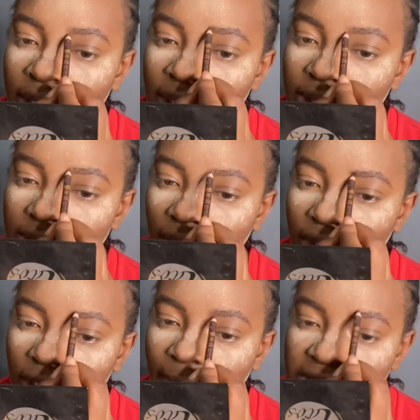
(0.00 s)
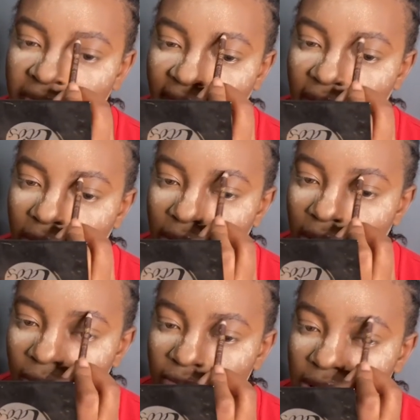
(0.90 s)
So the person finally
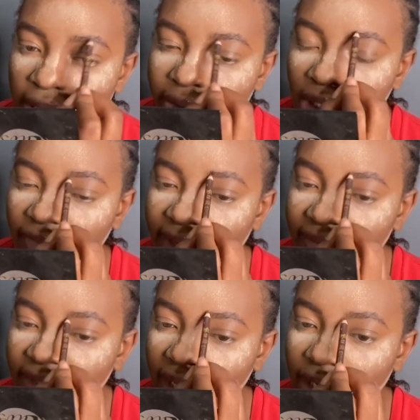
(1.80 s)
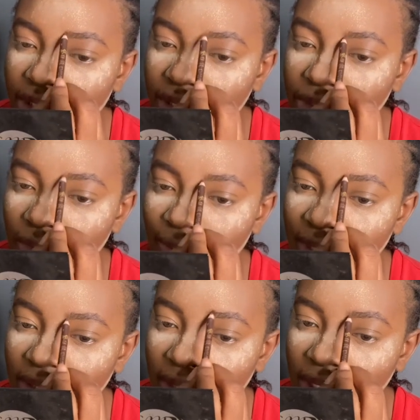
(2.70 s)
comes. I don't even have the energy to
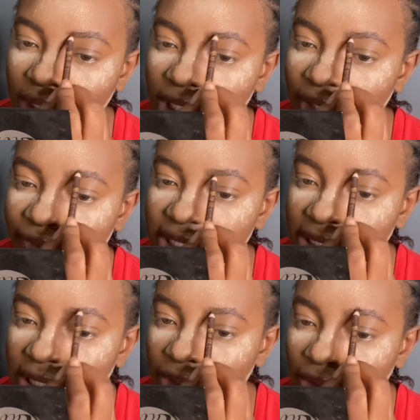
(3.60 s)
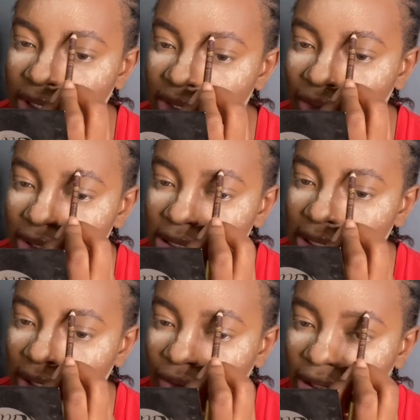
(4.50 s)
be irritated or
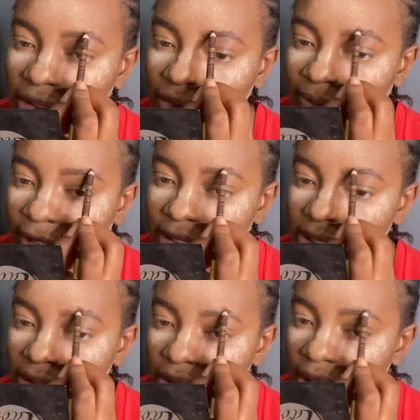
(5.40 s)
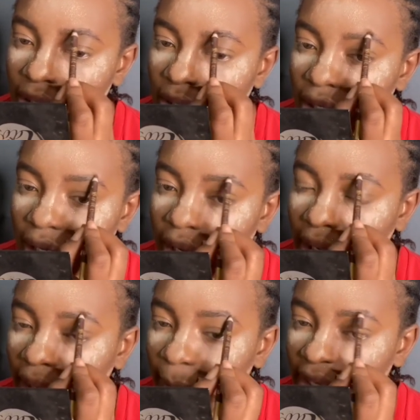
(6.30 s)
disgusted or kill the person.
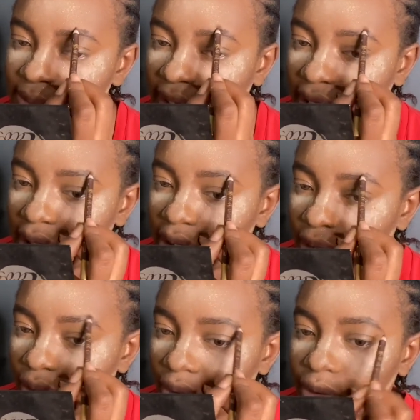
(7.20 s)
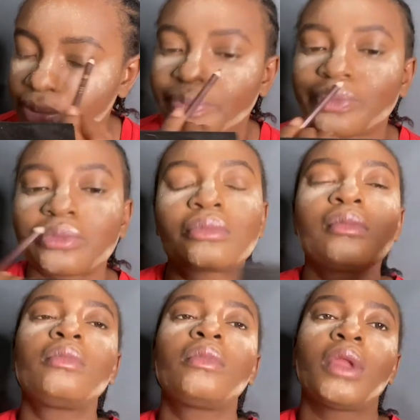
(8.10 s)
I pass my card along.
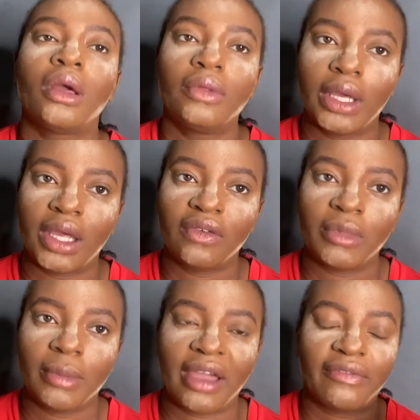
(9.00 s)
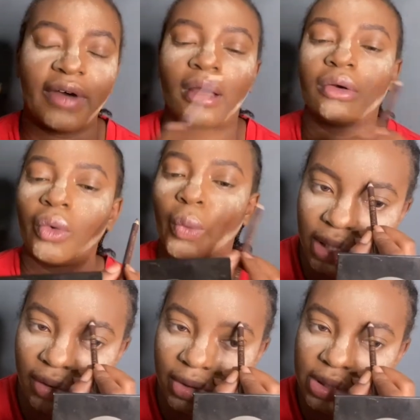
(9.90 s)
They give me my file.
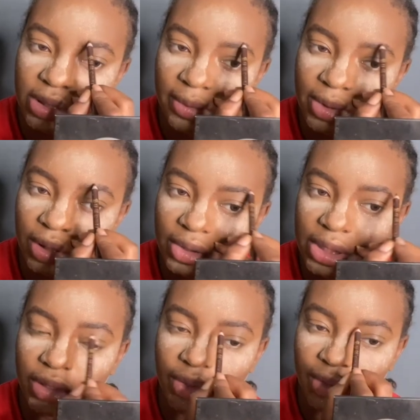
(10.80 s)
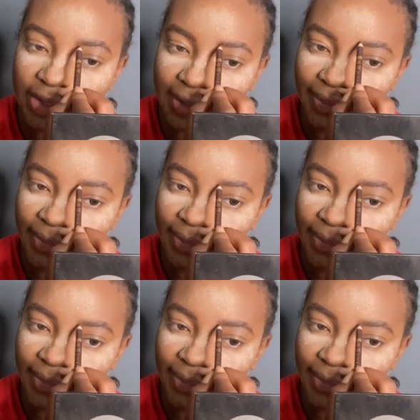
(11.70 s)
Oh, it's time to go see a doctor.